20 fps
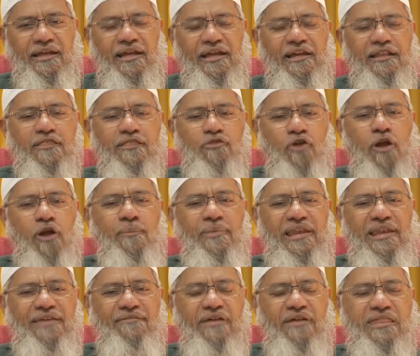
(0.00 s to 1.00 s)
It is
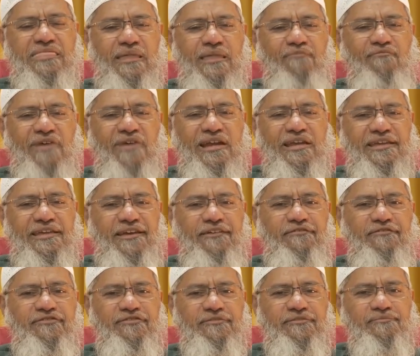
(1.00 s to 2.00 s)
normally when someone
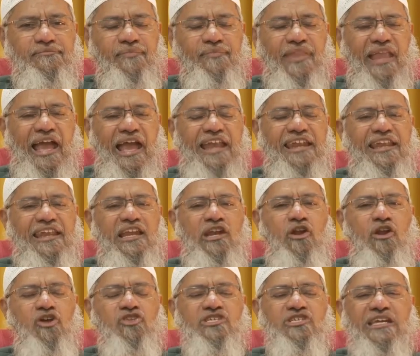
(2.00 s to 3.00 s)
gives an
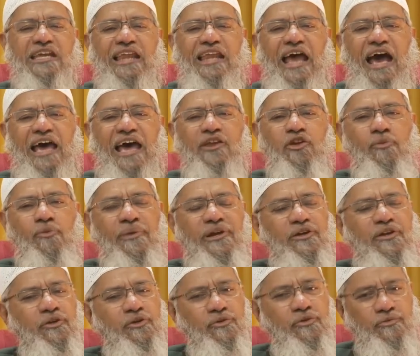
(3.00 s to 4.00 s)
illogical
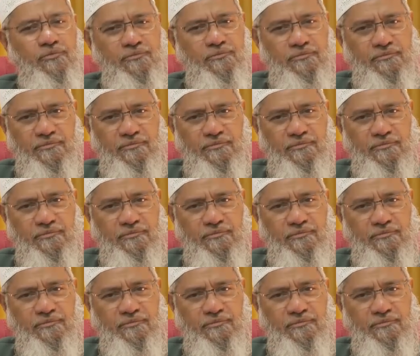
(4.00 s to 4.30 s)
argument to you,